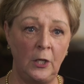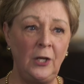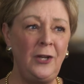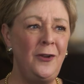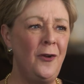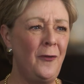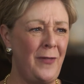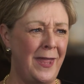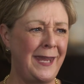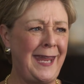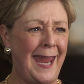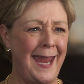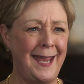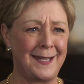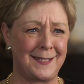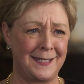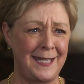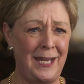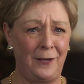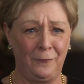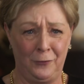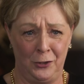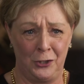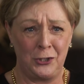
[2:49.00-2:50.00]
You know, they can't
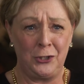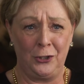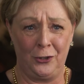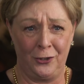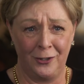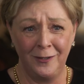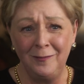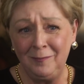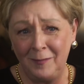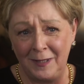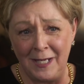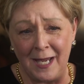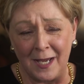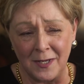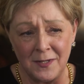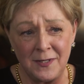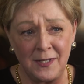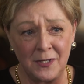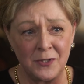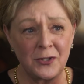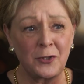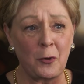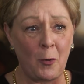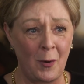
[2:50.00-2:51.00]
say for sure,
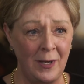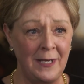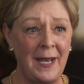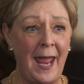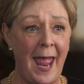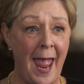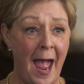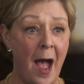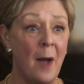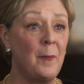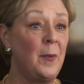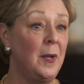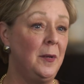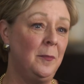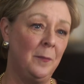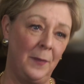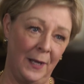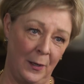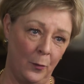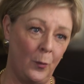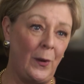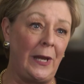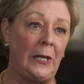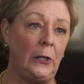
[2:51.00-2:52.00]
yes, it's going to happen,
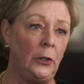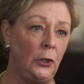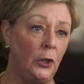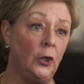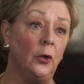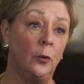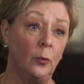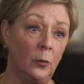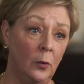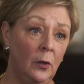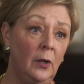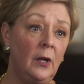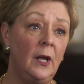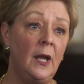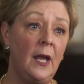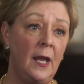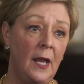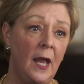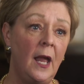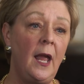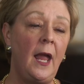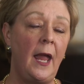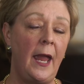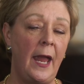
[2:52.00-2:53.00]
but we knew.
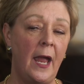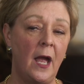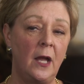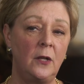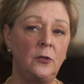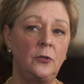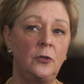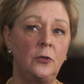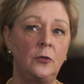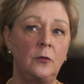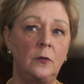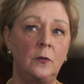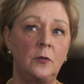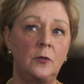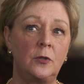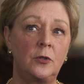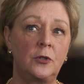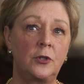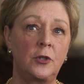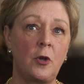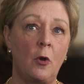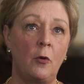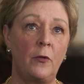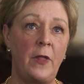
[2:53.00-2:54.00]
And
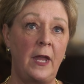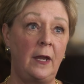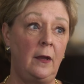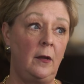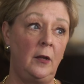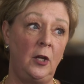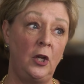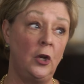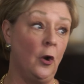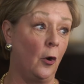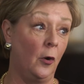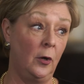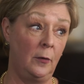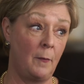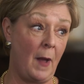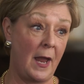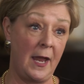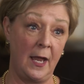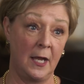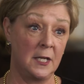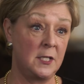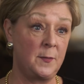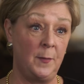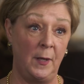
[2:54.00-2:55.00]
so they, you know, and
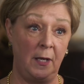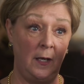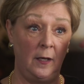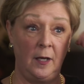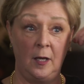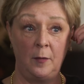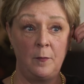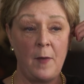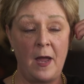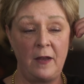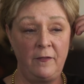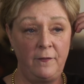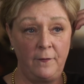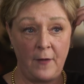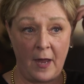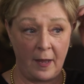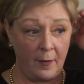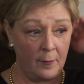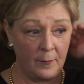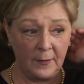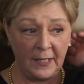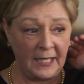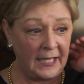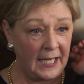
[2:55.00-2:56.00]
my husband and my
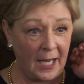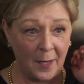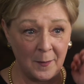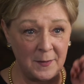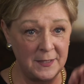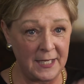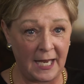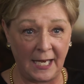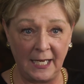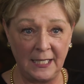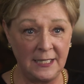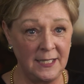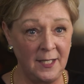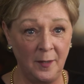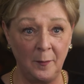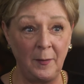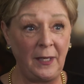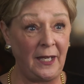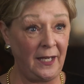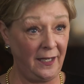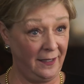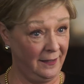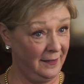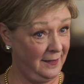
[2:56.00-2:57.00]
family kept saying to
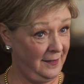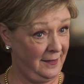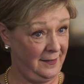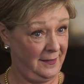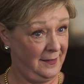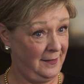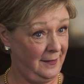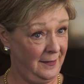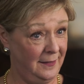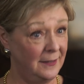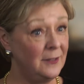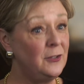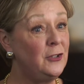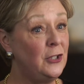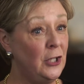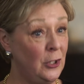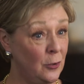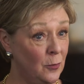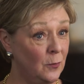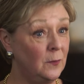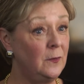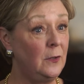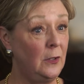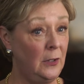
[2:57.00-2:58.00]
me, do
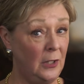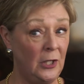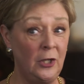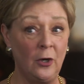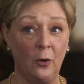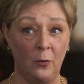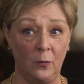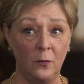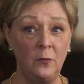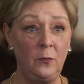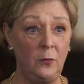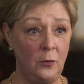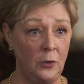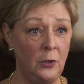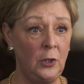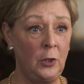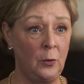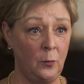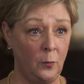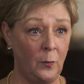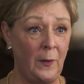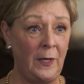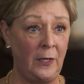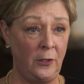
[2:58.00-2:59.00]
you, you know,
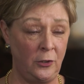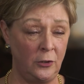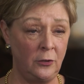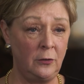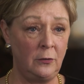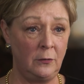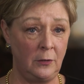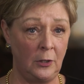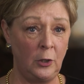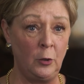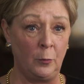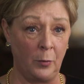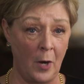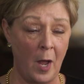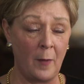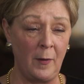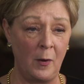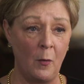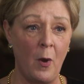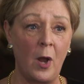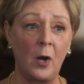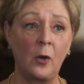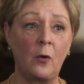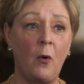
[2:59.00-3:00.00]
we, you
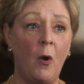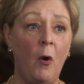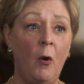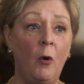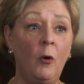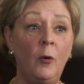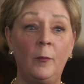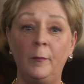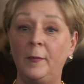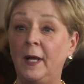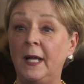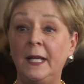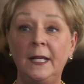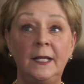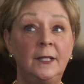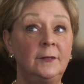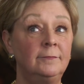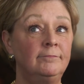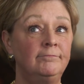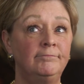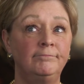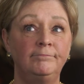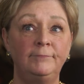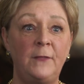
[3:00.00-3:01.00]
probably want to go home.
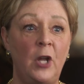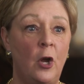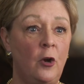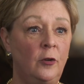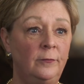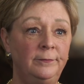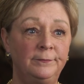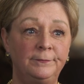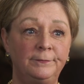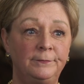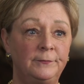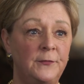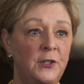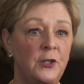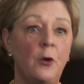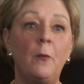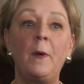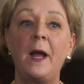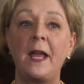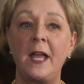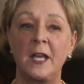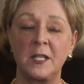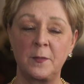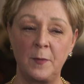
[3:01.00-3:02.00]
No. Nope. So
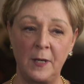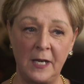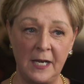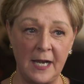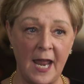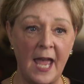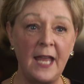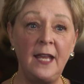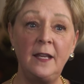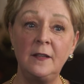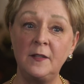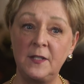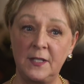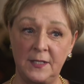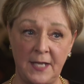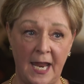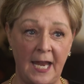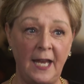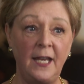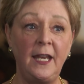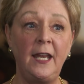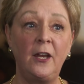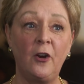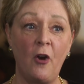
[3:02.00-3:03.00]
my husband and I
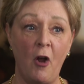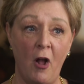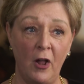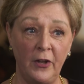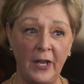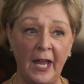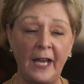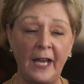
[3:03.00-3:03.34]
stayed here all